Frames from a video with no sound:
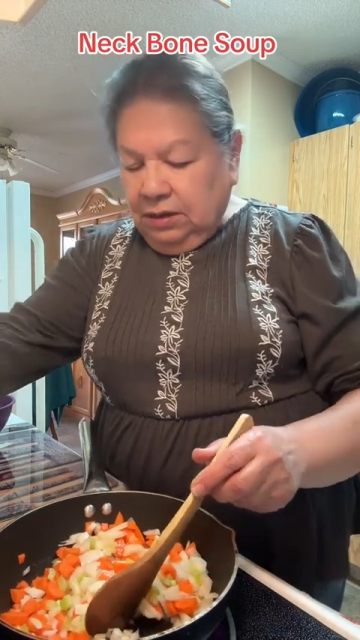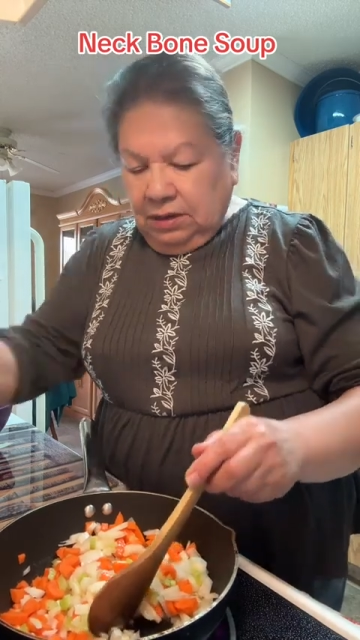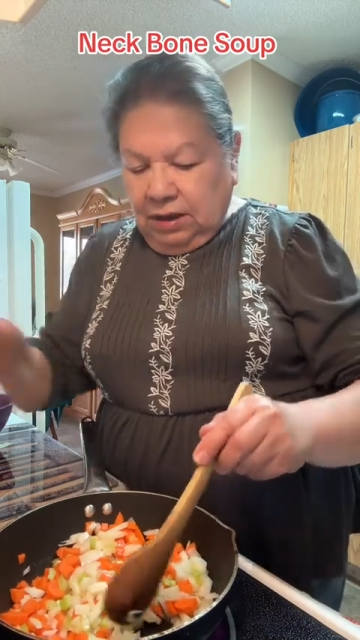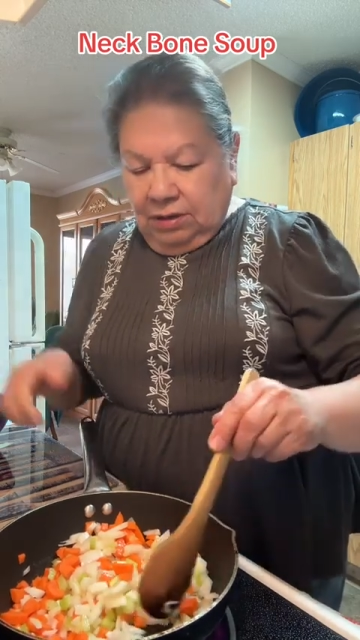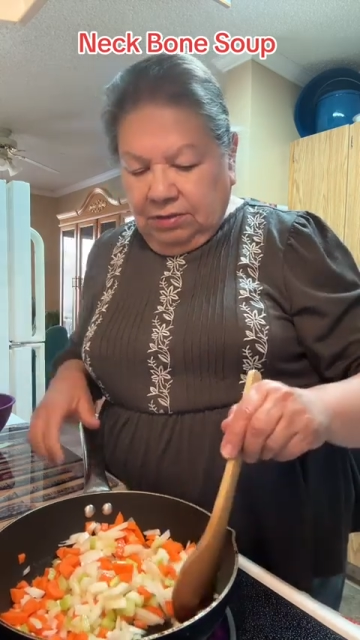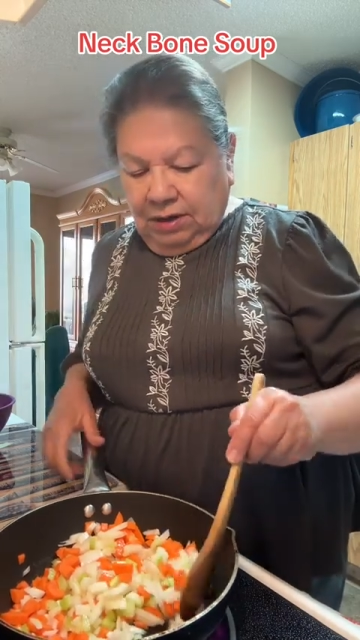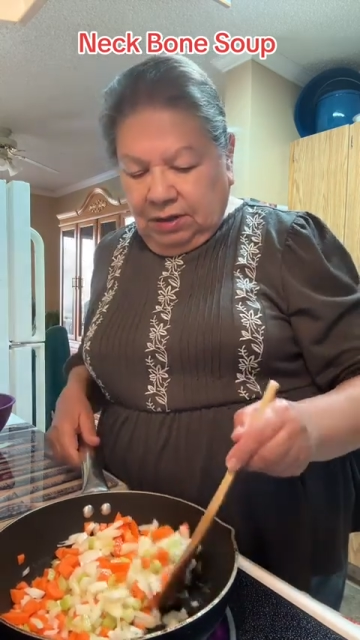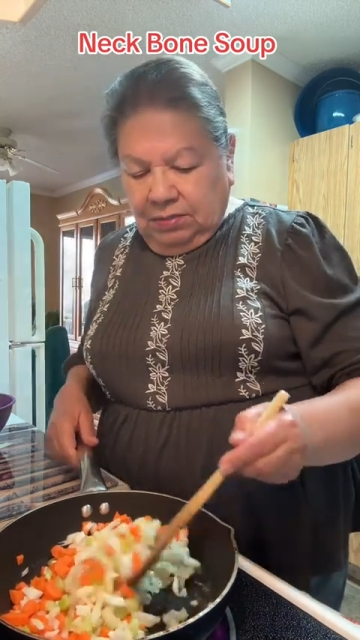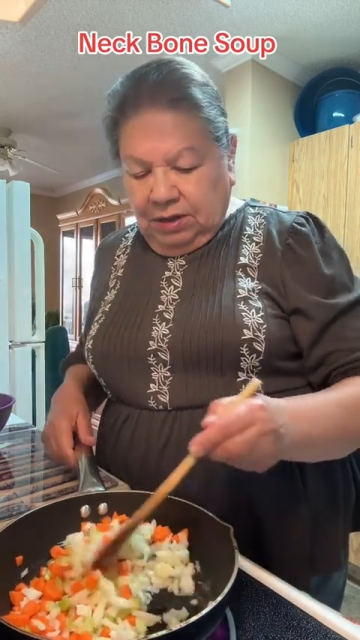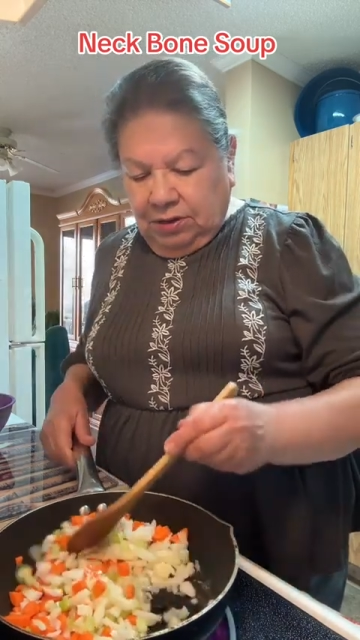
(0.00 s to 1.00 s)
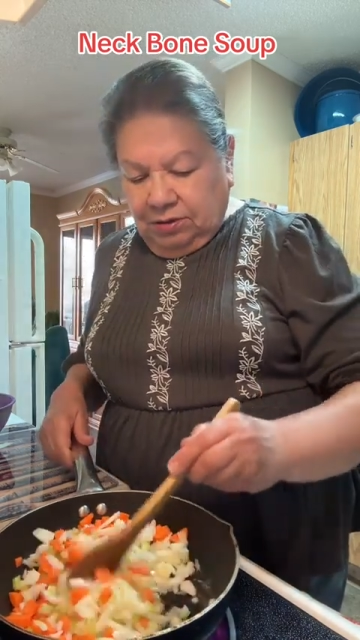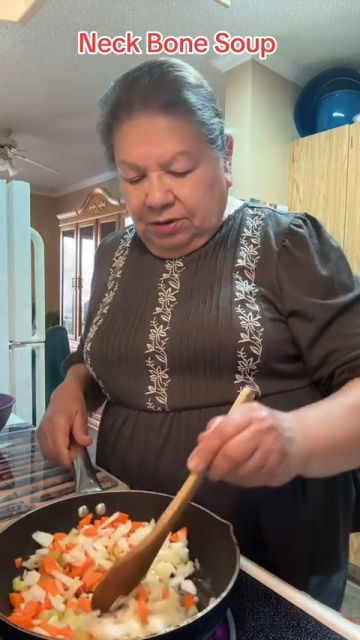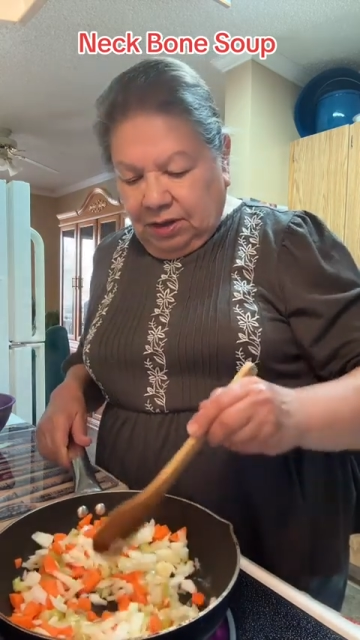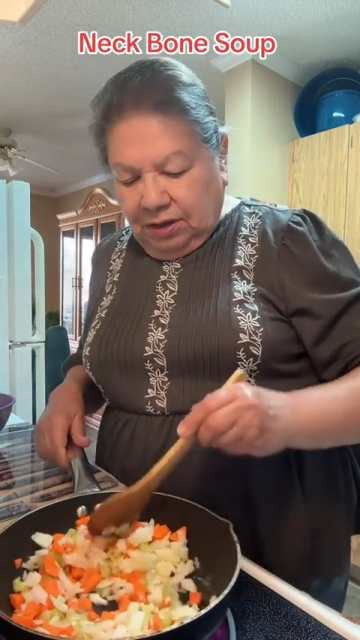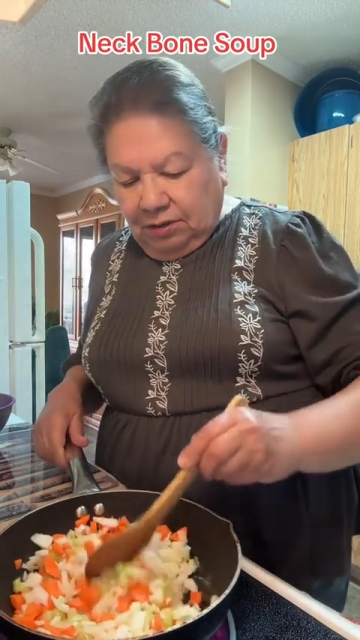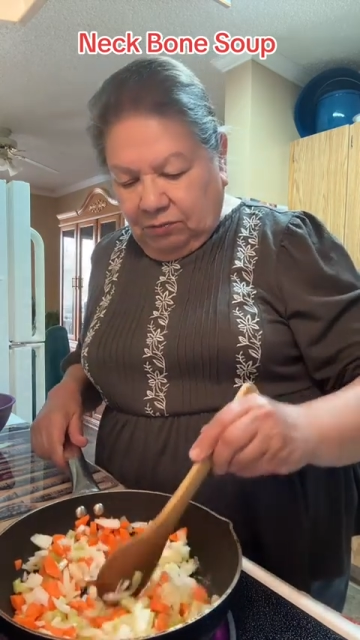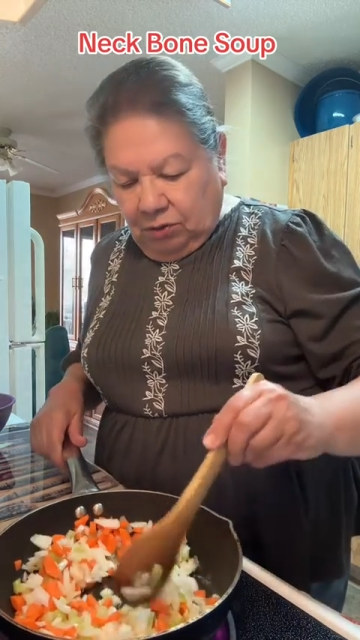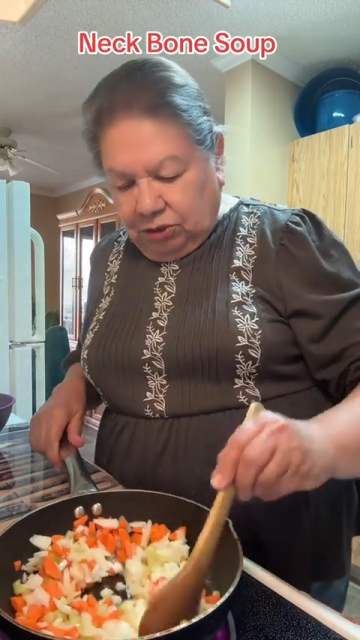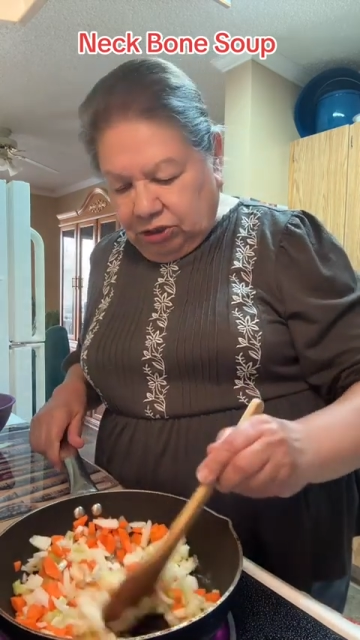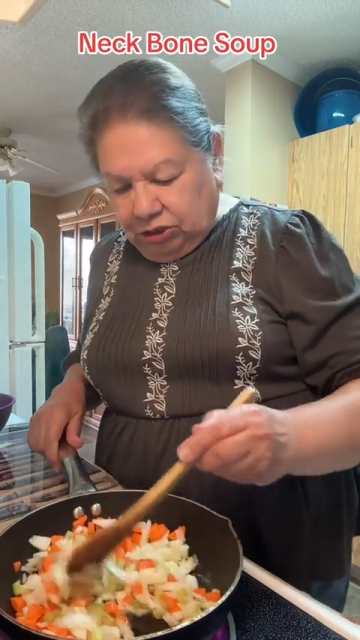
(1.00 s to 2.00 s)
now that I'm here and I can
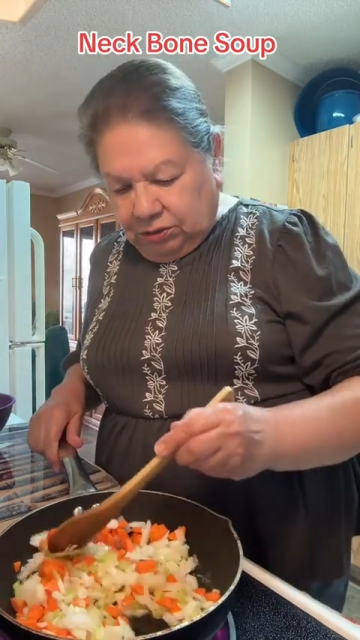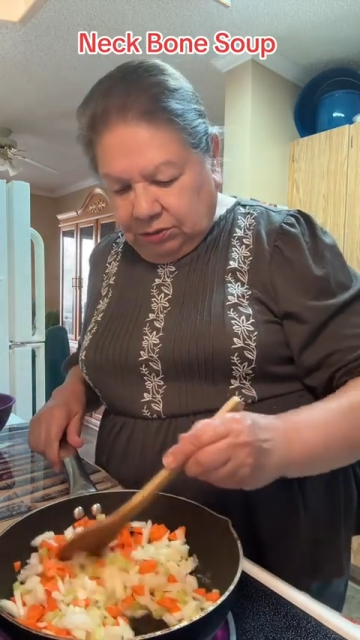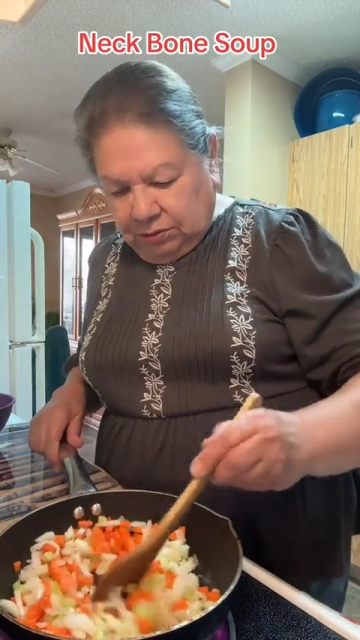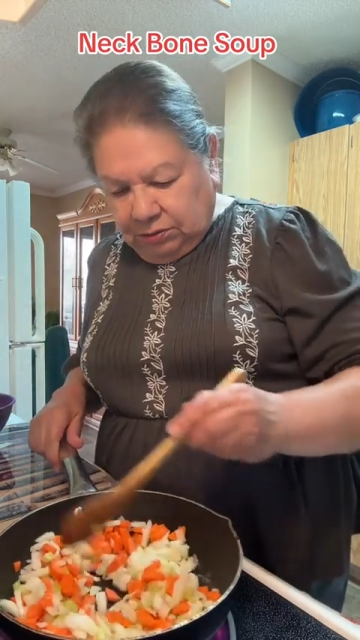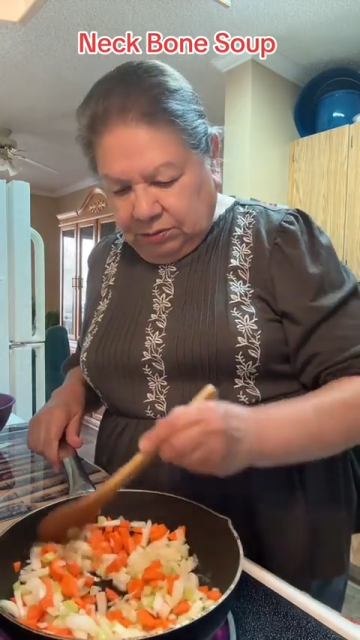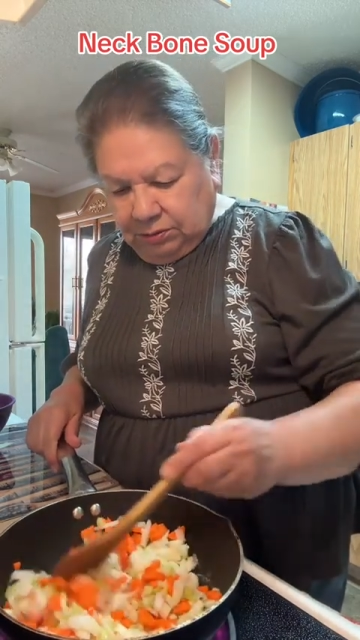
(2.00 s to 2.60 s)
watch it.